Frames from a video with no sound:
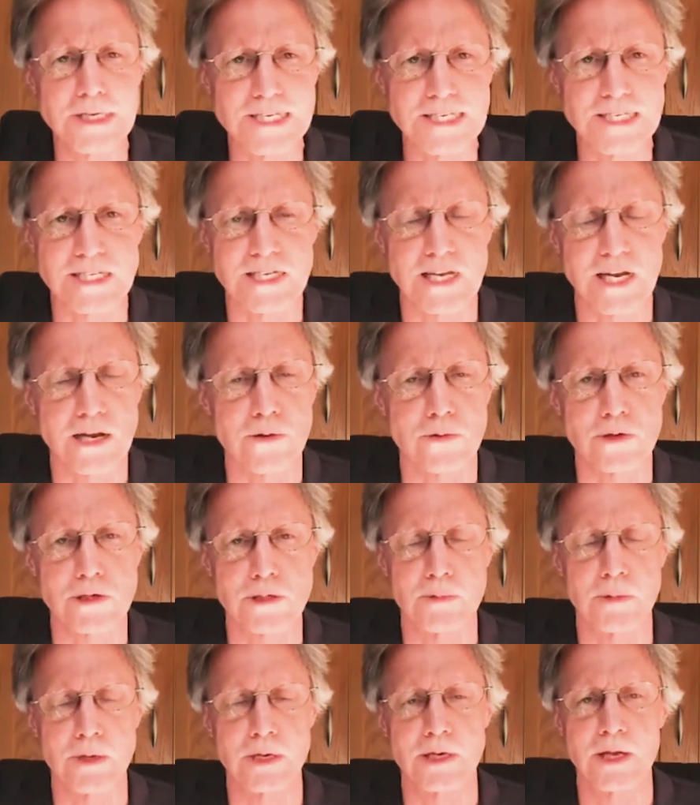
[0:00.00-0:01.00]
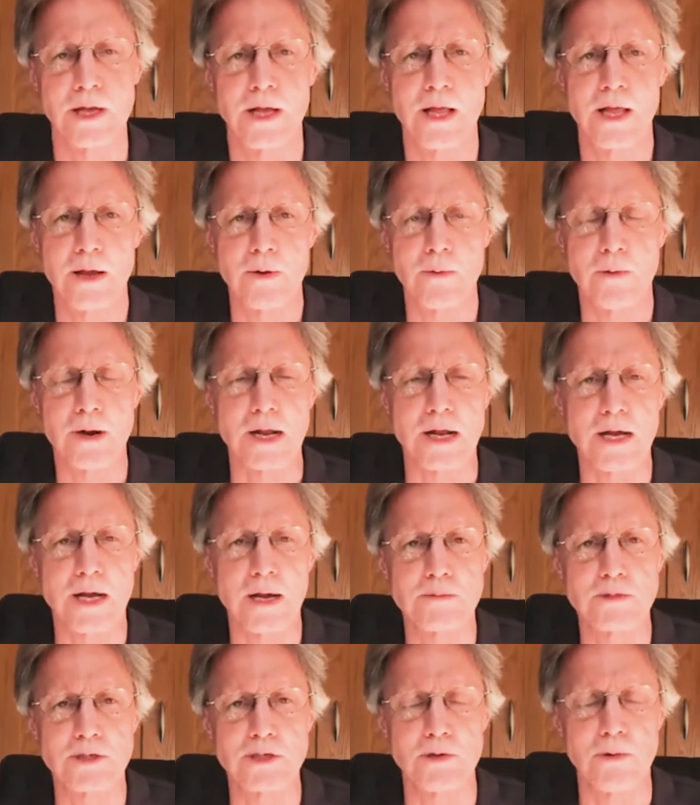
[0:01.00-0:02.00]
good distinguishment when it
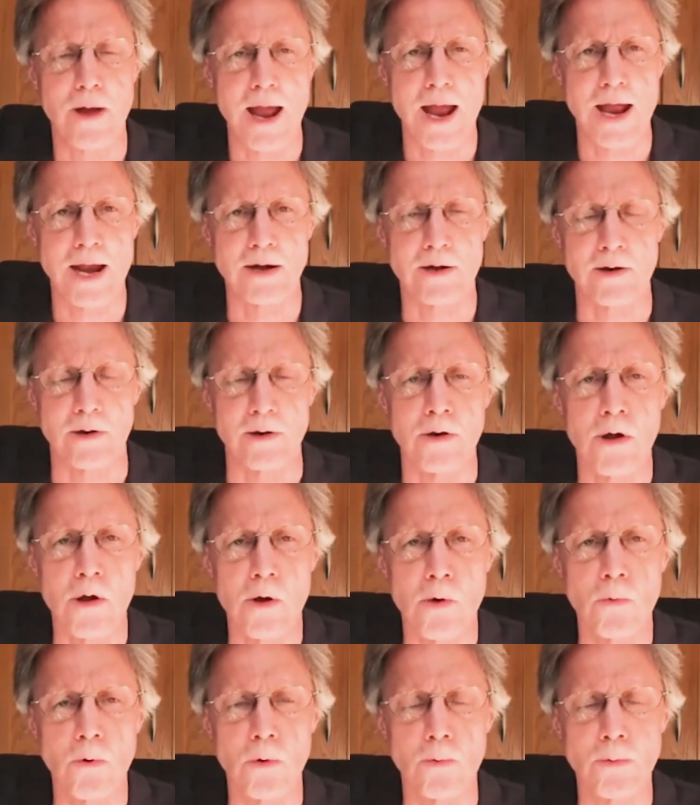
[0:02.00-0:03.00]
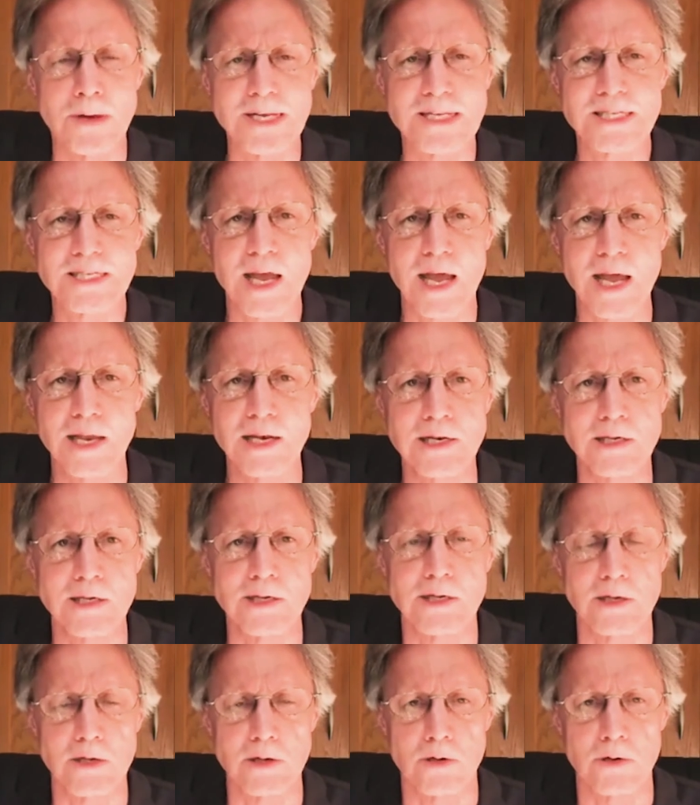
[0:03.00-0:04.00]
comes to anger. What we tend
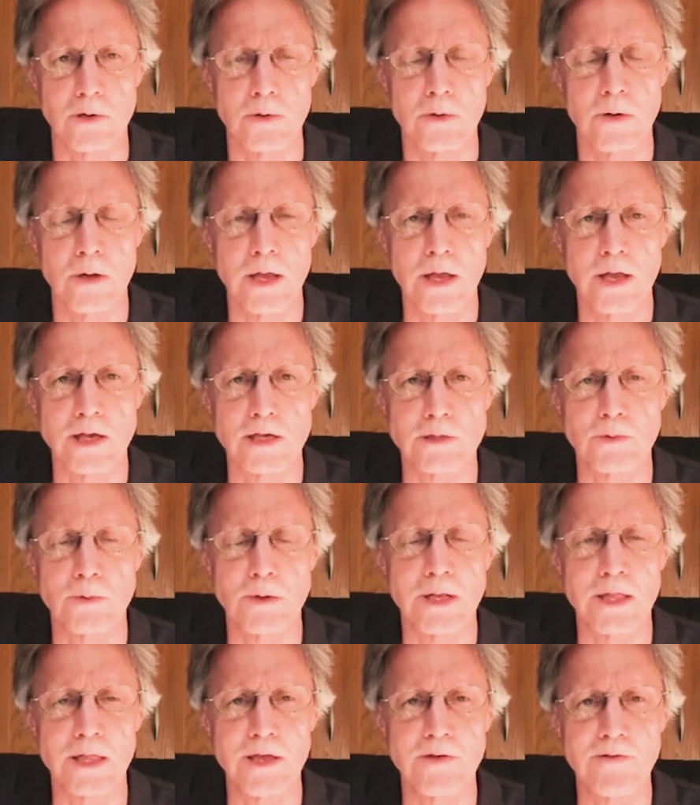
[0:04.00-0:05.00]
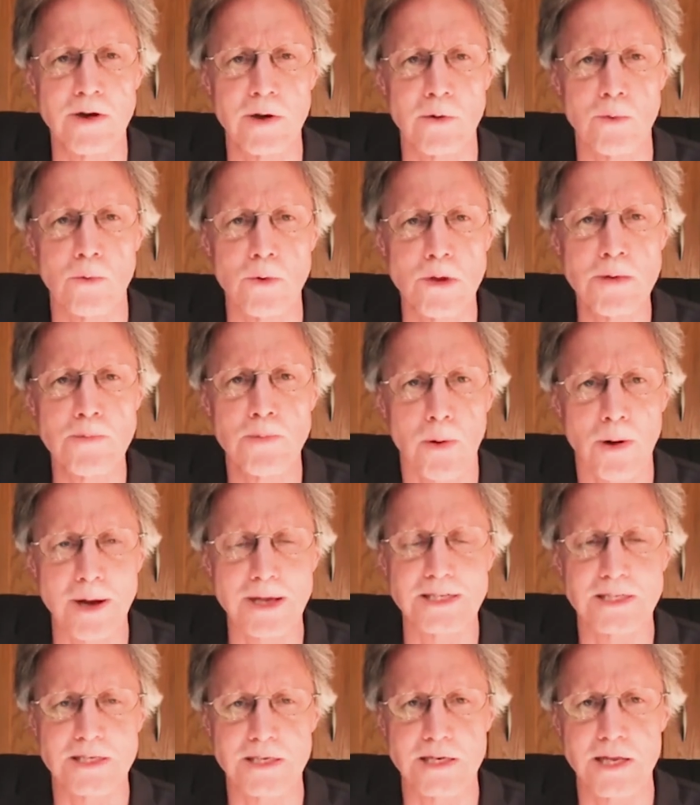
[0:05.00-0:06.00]
to do is we live in a
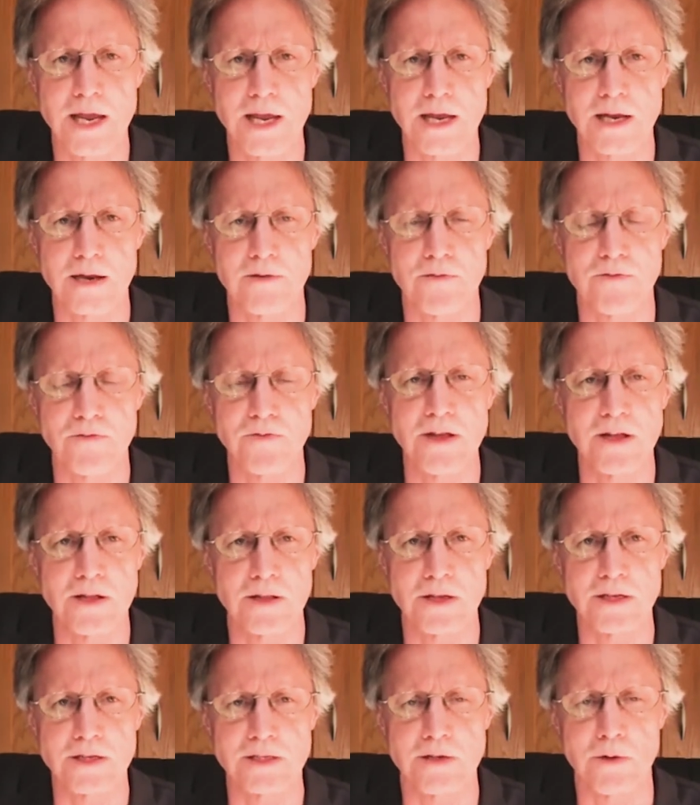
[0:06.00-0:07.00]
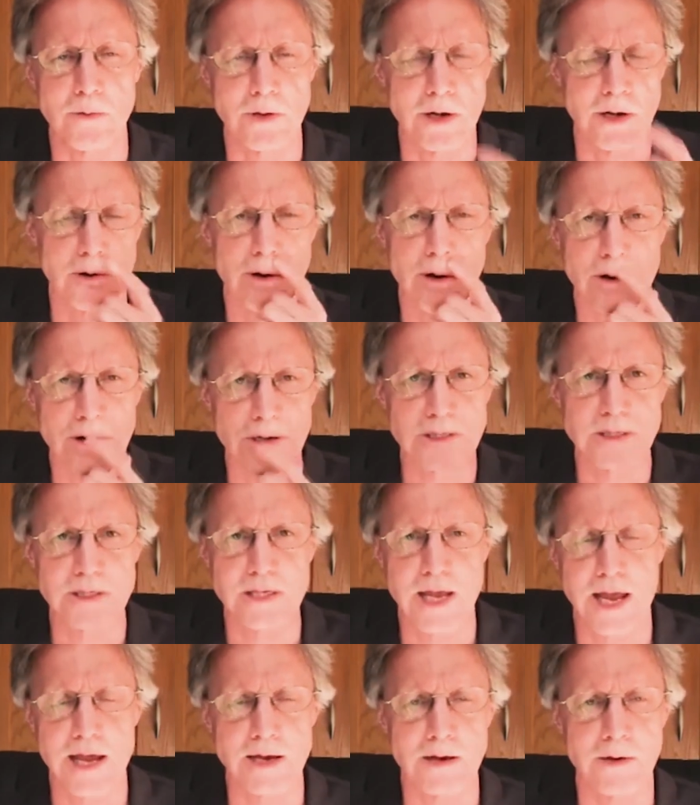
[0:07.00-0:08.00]
repressed state of feelings that we don't
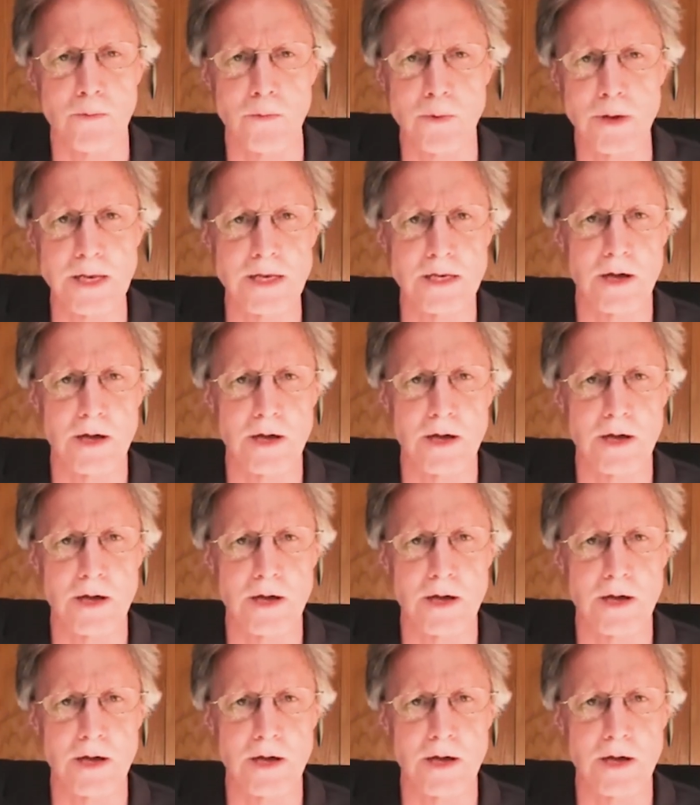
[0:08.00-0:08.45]
understand and